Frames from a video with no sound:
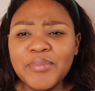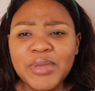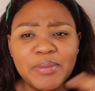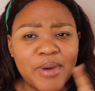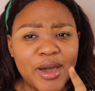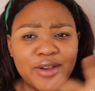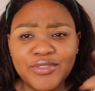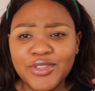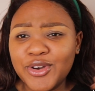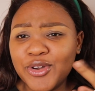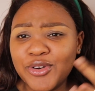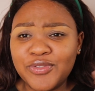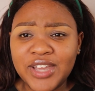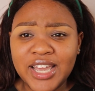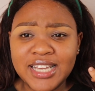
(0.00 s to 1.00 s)
Be part of the
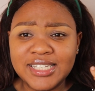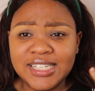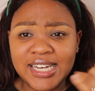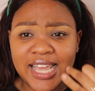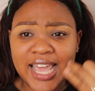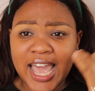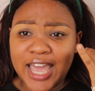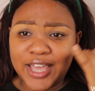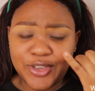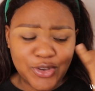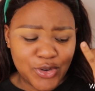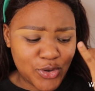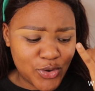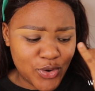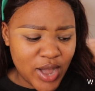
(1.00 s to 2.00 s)
notification gang, you
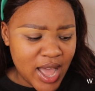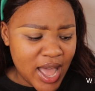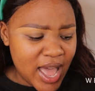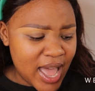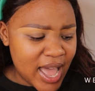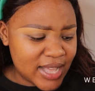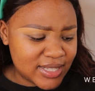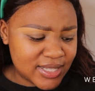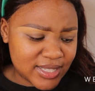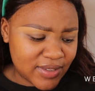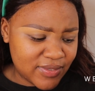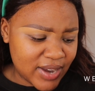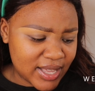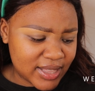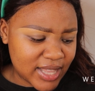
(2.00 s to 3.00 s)
know, and
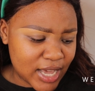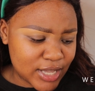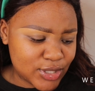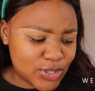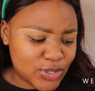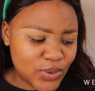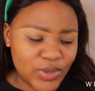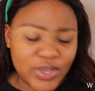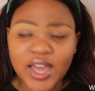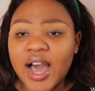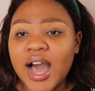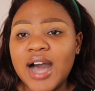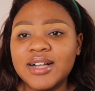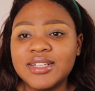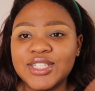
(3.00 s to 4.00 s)
stuff like that. So
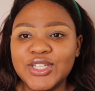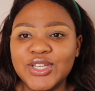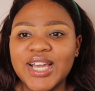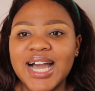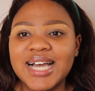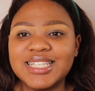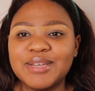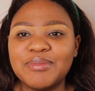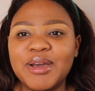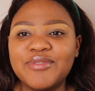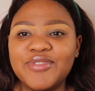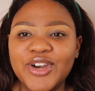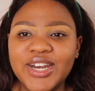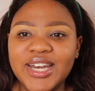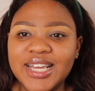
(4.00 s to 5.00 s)
yeah, I'll see you guys in my
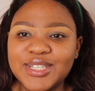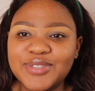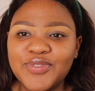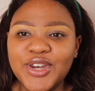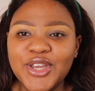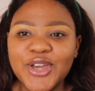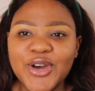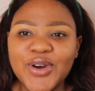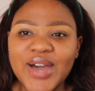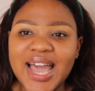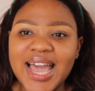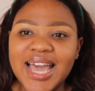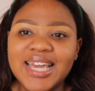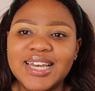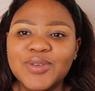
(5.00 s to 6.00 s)
very next video,
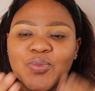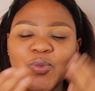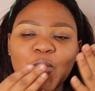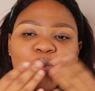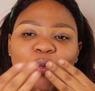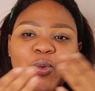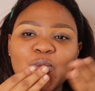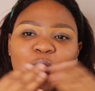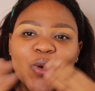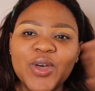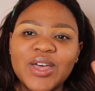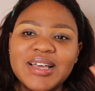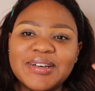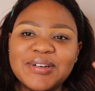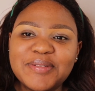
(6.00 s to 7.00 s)
and
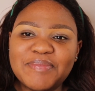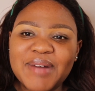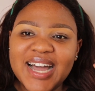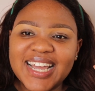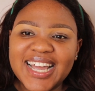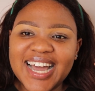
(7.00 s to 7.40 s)
bye